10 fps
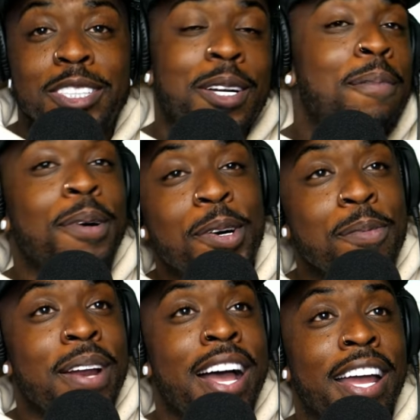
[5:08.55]
So
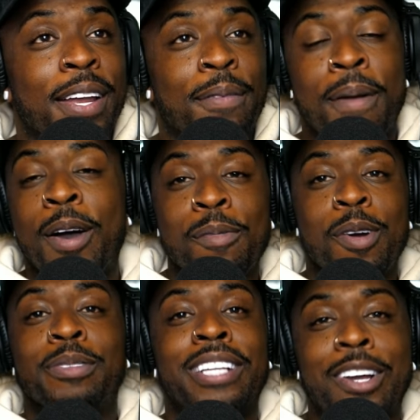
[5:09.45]
boom, like my
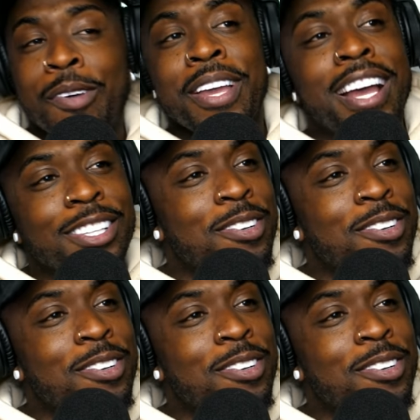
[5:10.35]
homegirl was like, oh yeah,